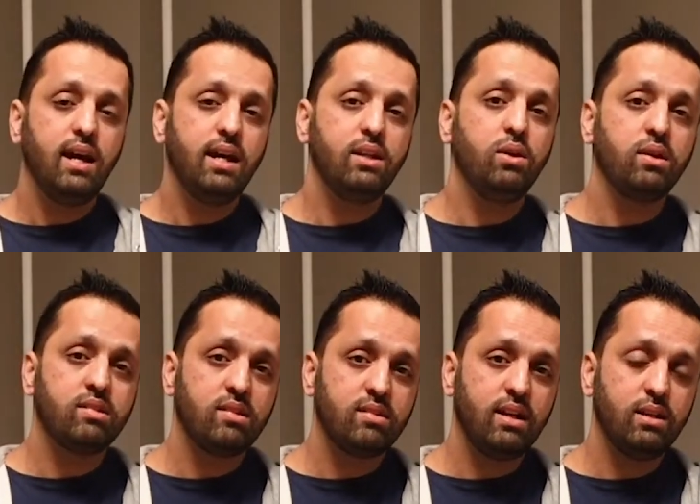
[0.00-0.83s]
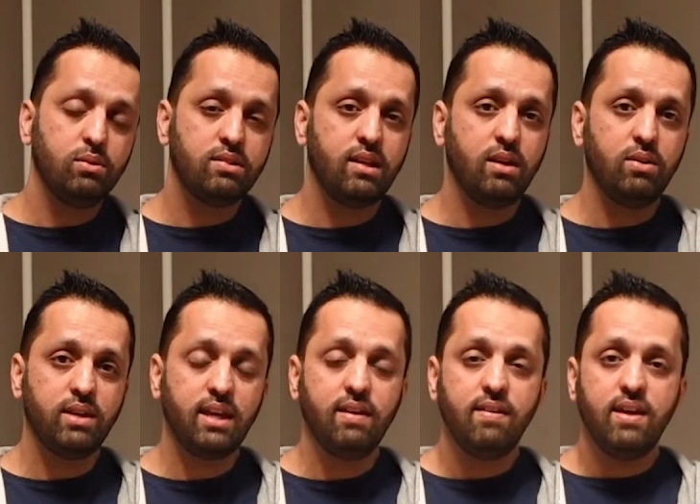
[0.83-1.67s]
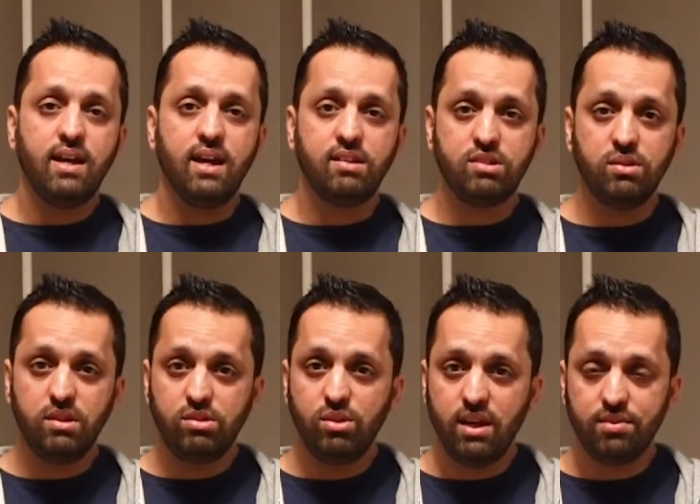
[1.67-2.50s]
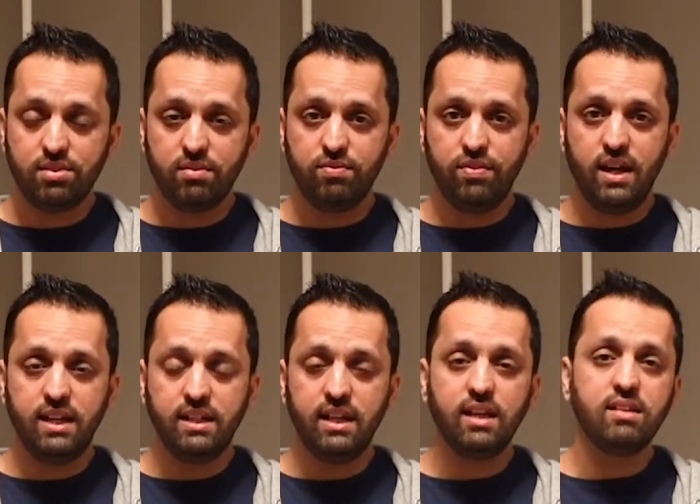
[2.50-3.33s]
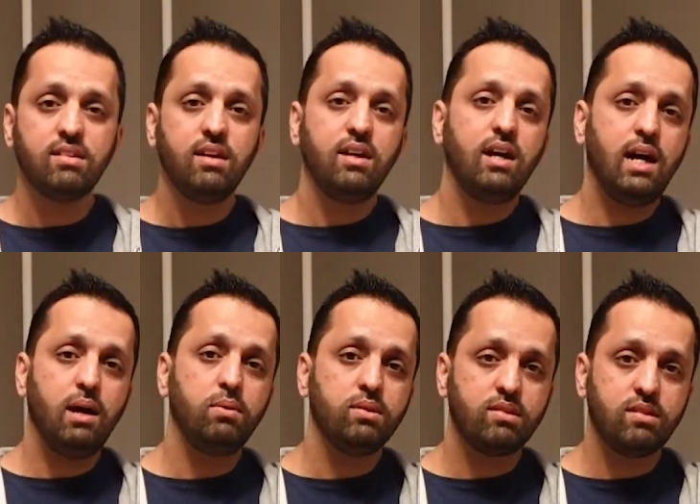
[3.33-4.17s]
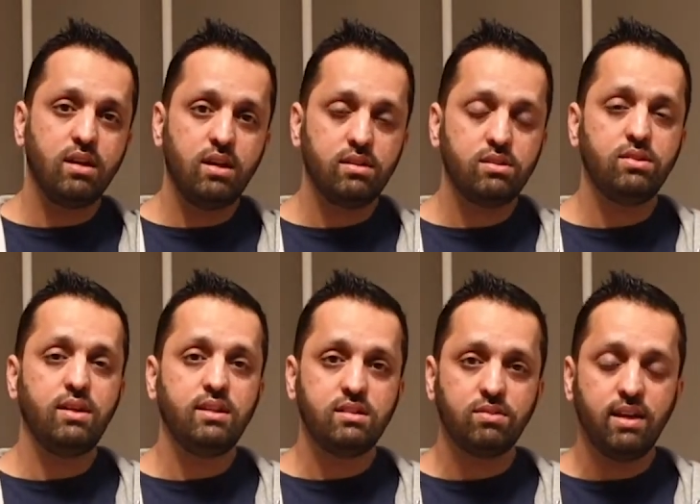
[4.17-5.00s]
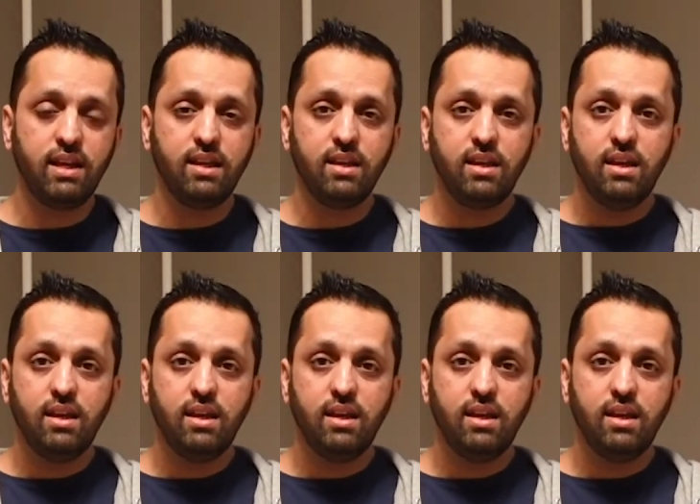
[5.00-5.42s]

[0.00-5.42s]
And the UX designer will say, okay, as soon as you have some findings, I will start to iterate,